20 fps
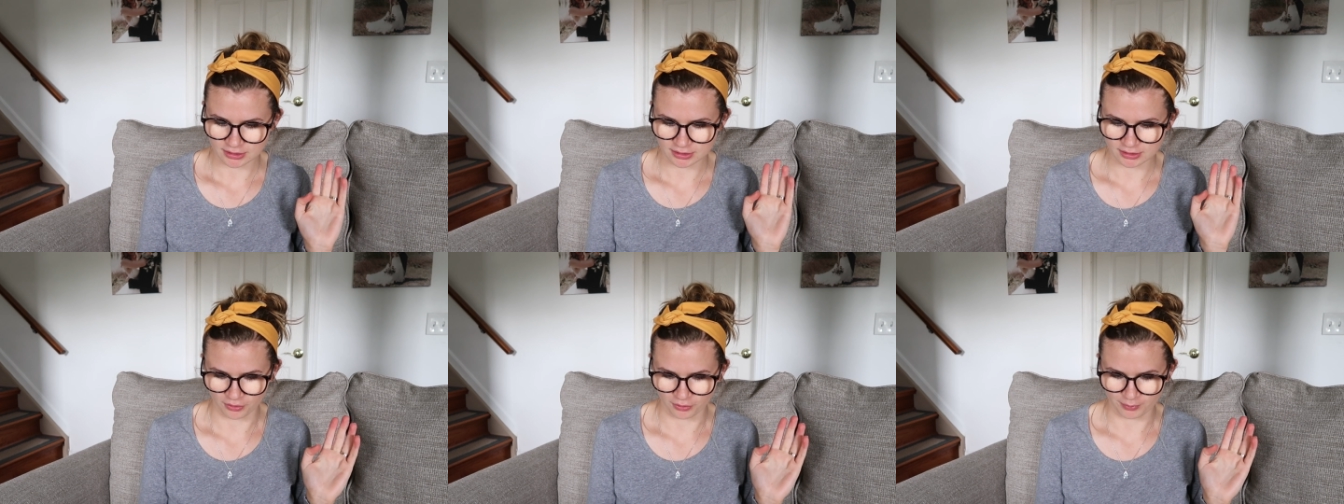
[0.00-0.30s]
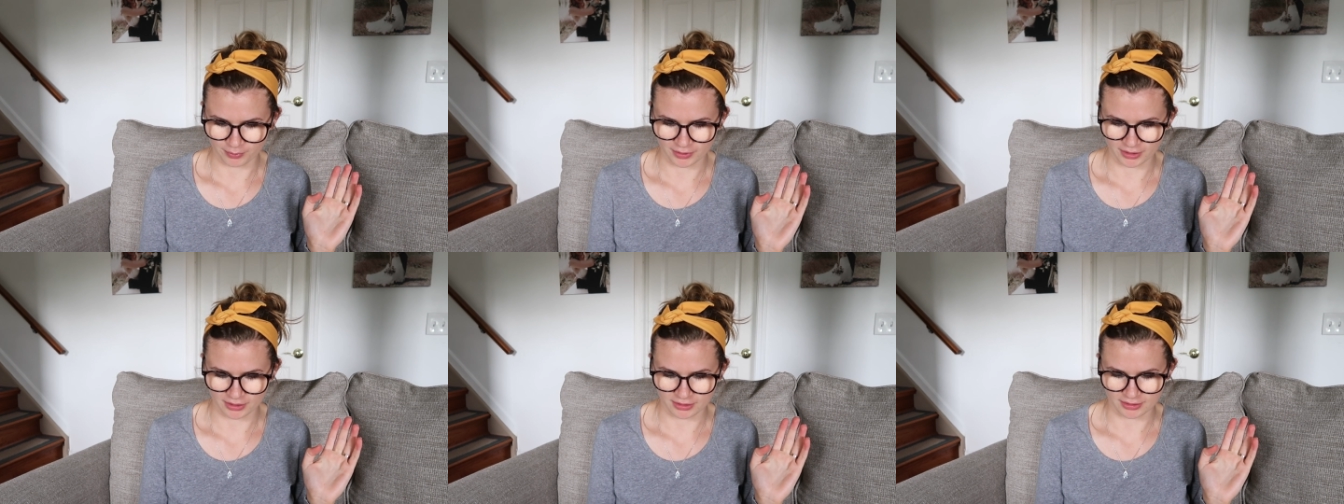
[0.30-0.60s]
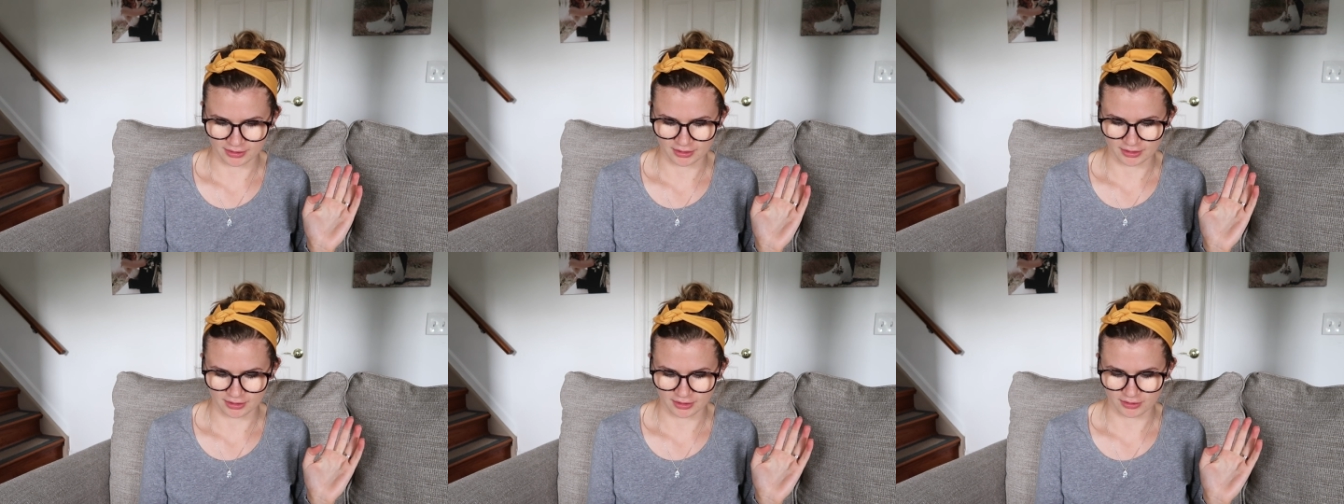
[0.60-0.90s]
hoping
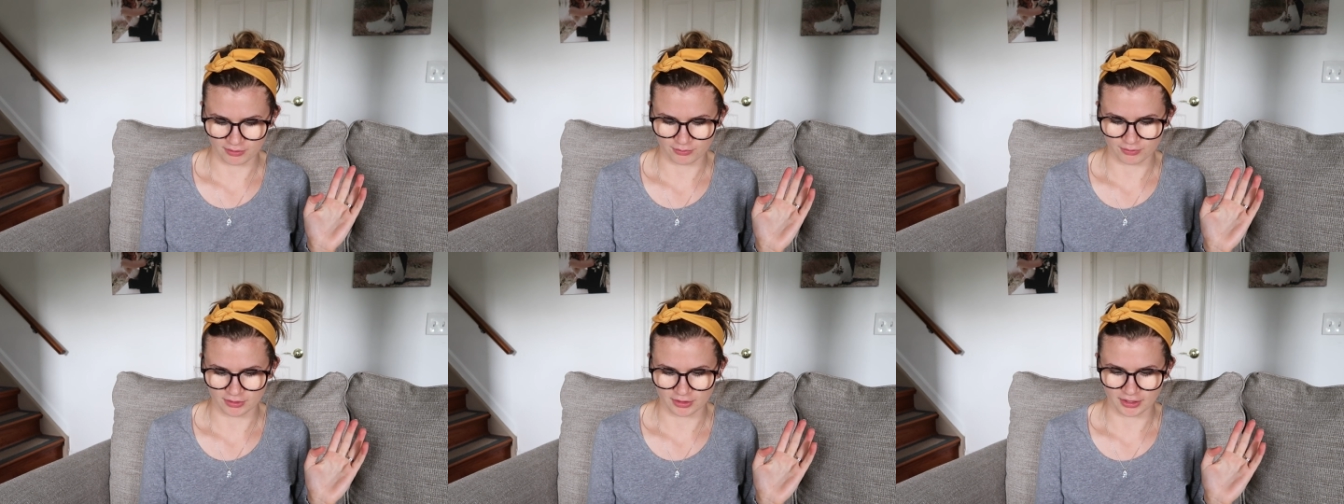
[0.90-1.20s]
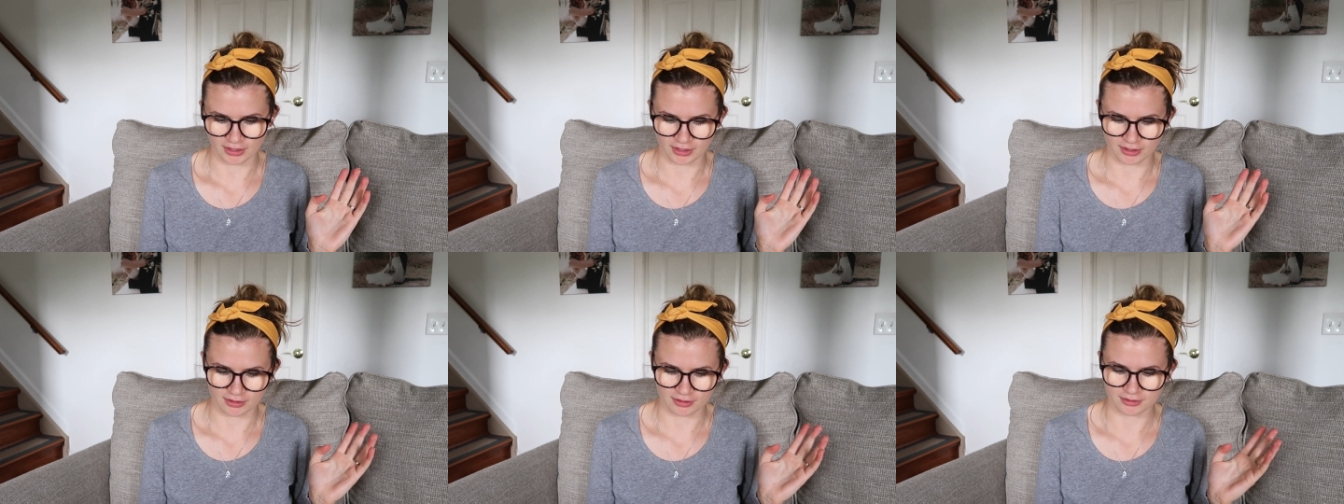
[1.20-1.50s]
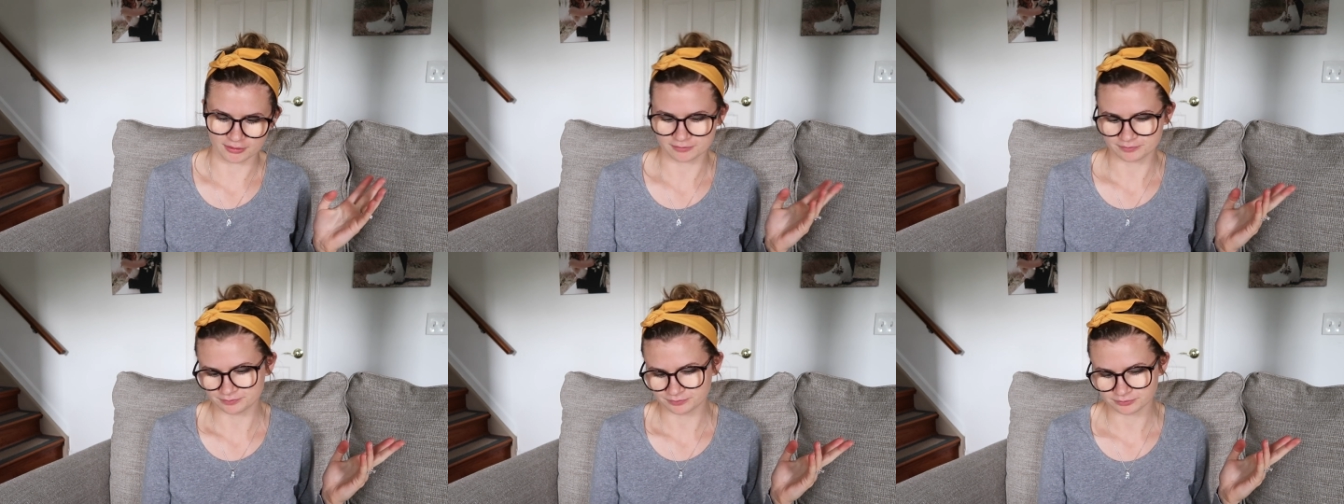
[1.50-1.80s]
that it would like
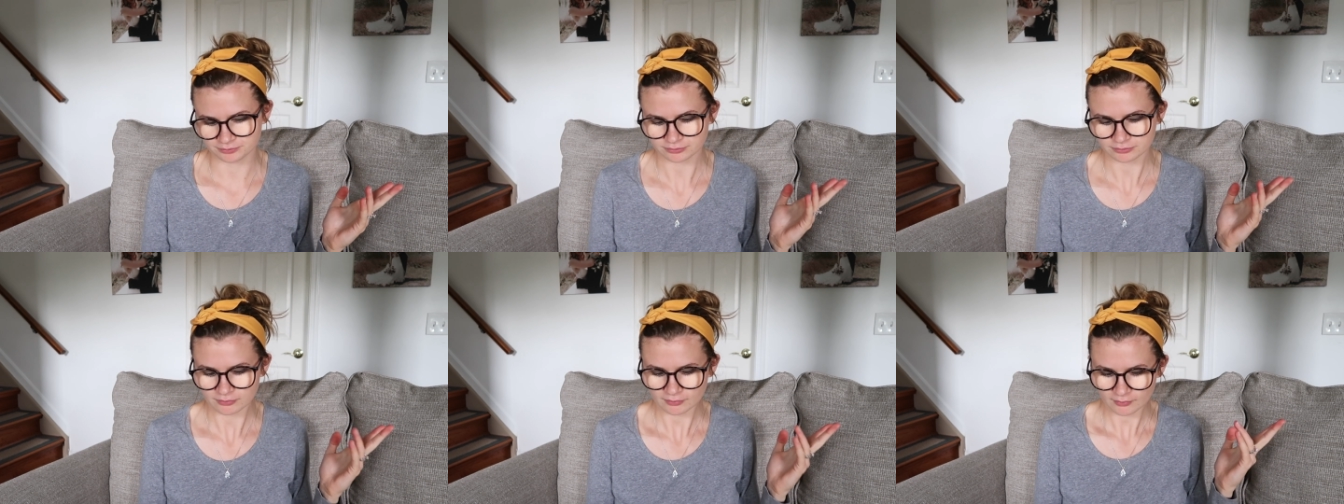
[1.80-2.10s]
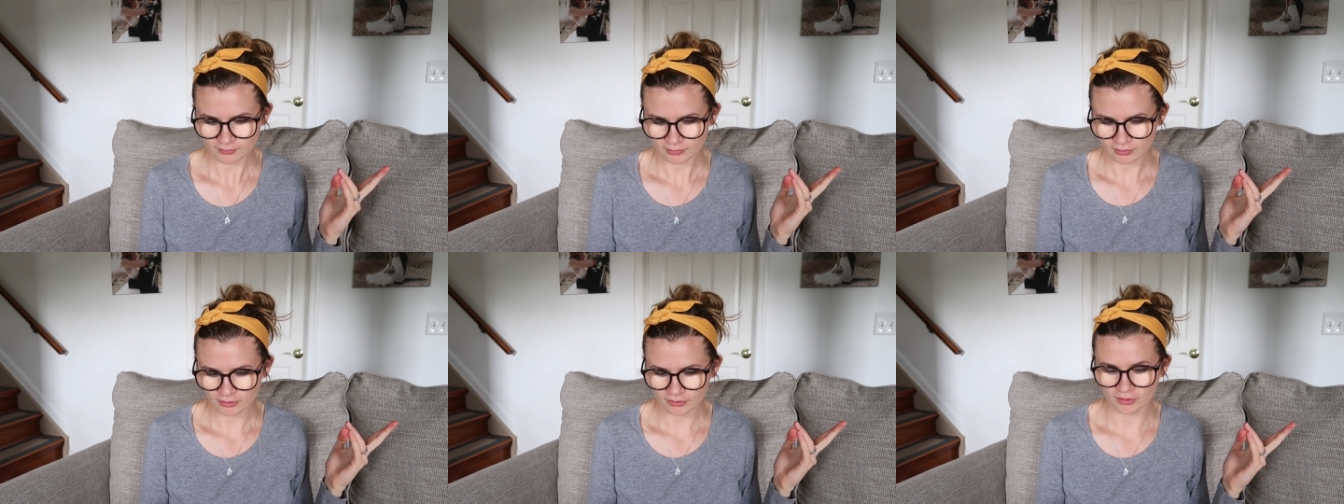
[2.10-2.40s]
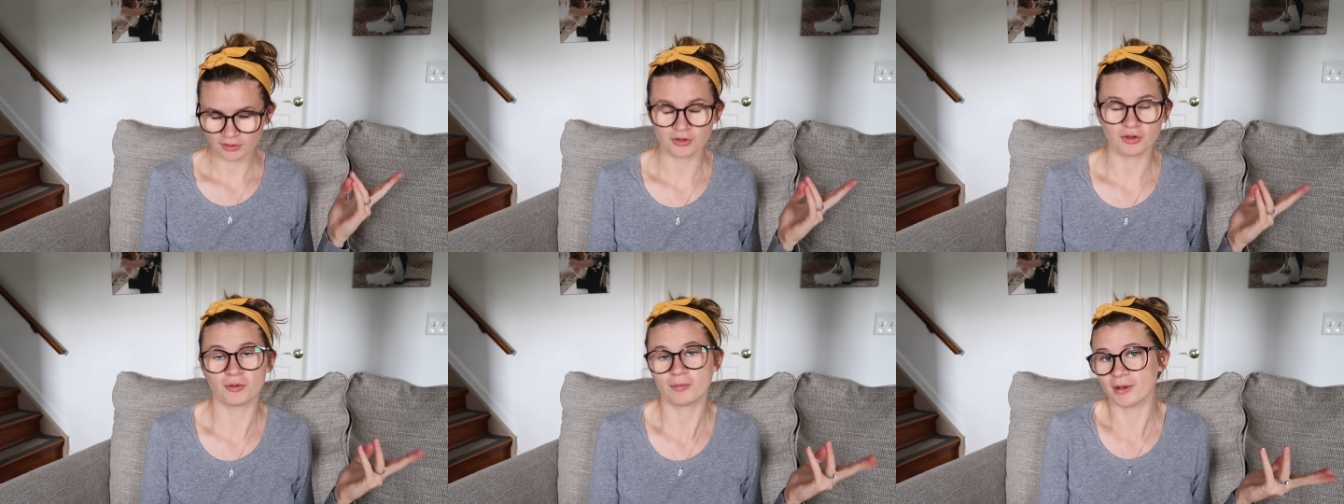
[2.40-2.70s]

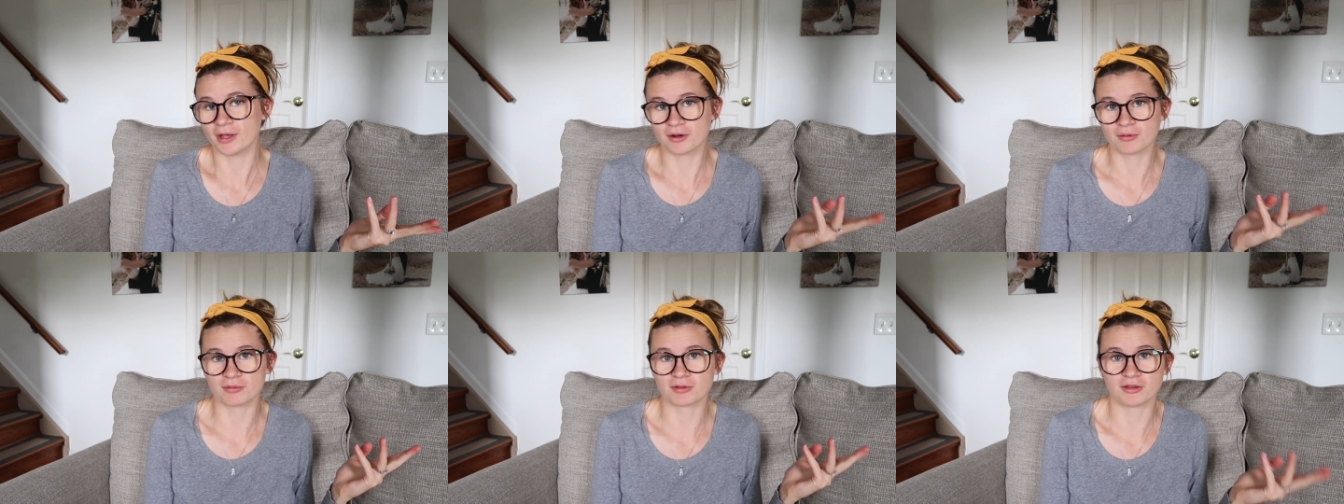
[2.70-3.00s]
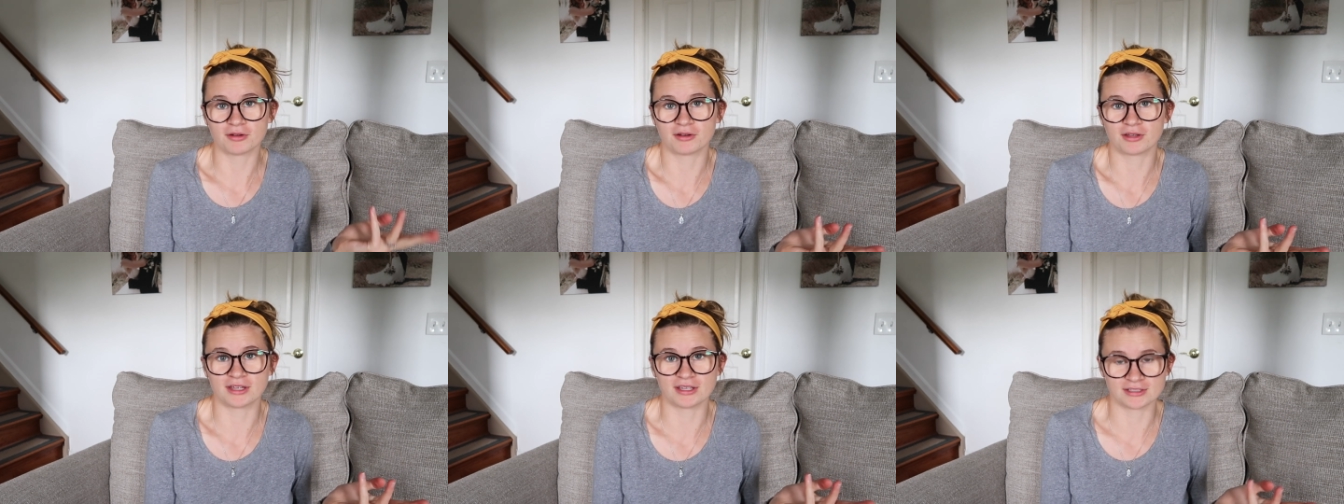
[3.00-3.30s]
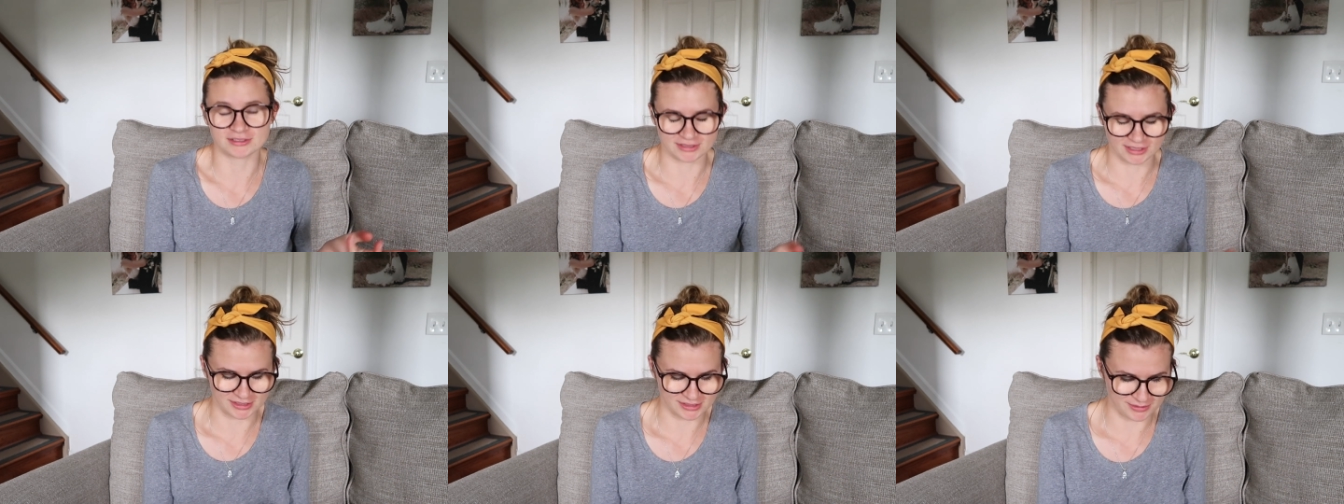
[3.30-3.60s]
go better with our
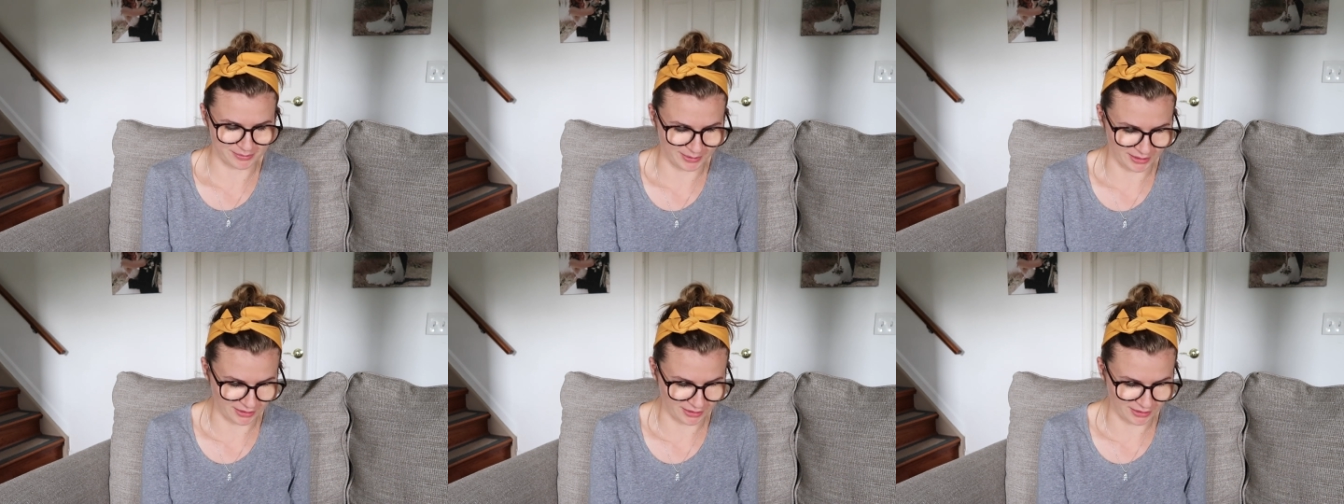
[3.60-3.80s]
king size